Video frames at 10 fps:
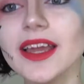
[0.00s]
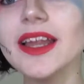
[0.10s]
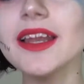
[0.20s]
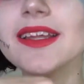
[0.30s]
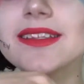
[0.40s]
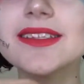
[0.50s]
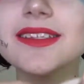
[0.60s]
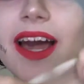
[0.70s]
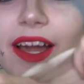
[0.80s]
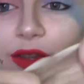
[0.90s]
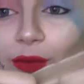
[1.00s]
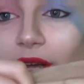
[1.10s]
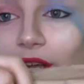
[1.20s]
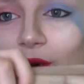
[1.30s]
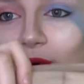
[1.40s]
And inside the
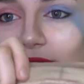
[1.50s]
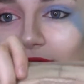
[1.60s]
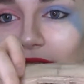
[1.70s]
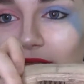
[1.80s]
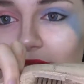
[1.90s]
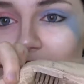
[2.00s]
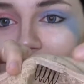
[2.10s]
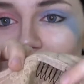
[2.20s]
wig you will see that it